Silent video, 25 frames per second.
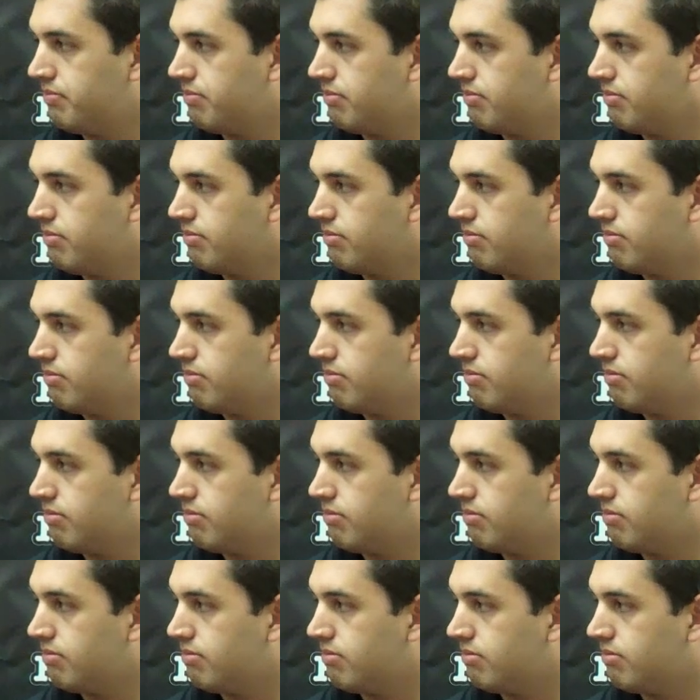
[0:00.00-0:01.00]

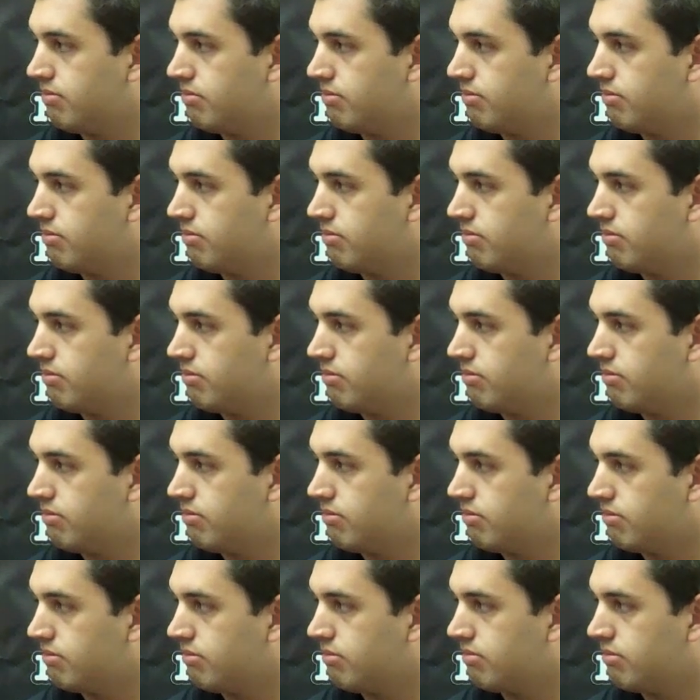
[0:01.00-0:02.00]

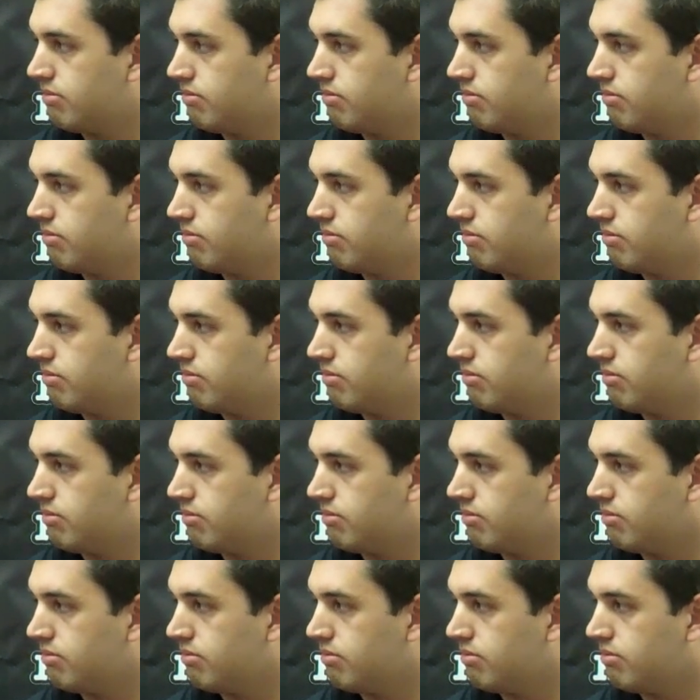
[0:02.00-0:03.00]

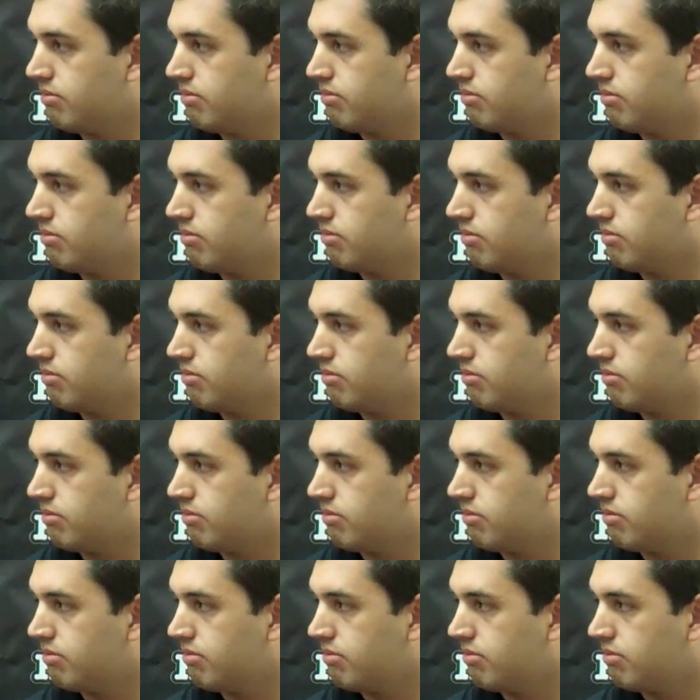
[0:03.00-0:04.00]

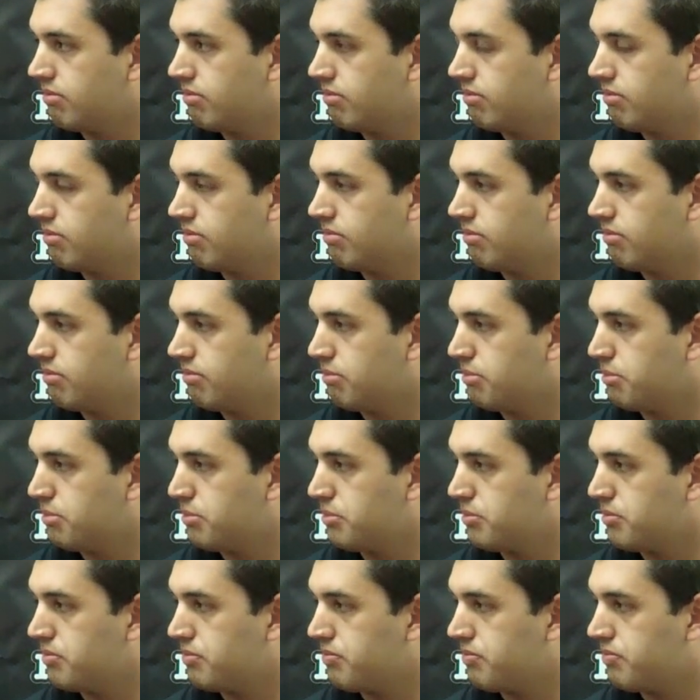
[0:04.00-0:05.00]

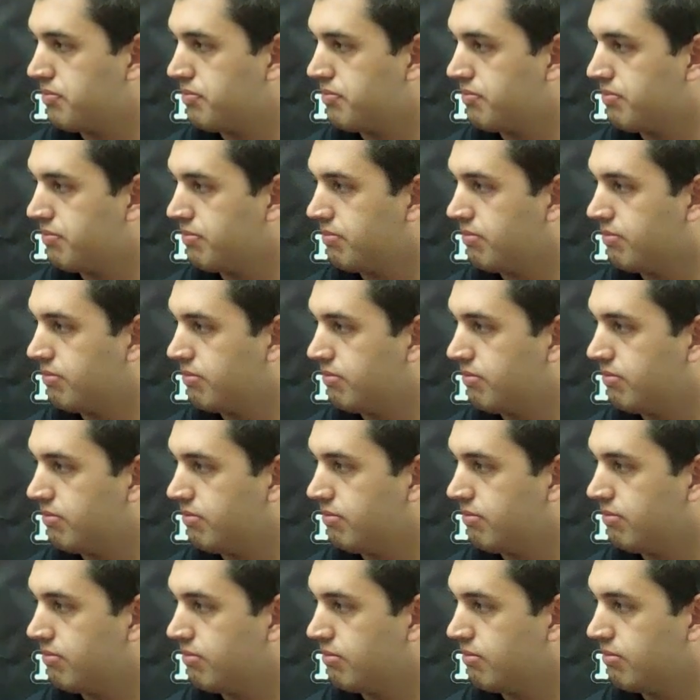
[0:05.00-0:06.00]

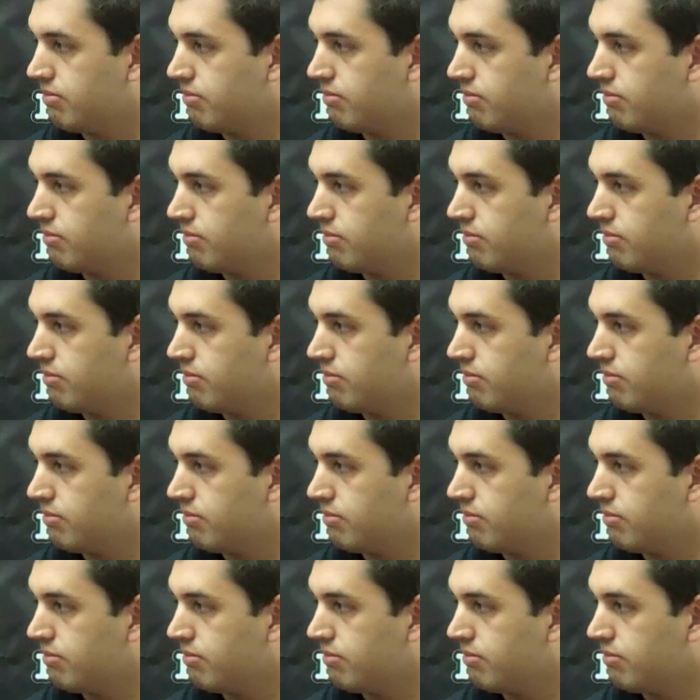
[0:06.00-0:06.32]
The person shown says nothing.